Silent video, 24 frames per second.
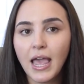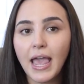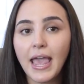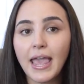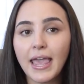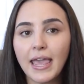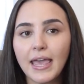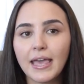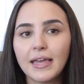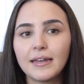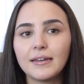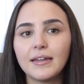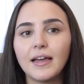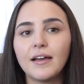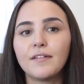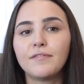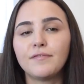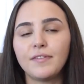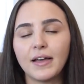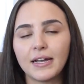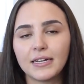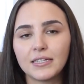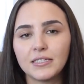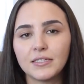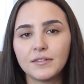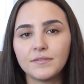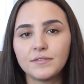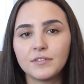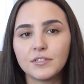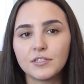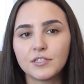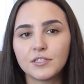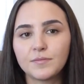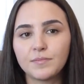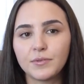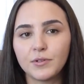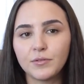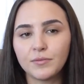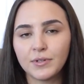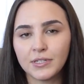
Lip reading: and effective dispute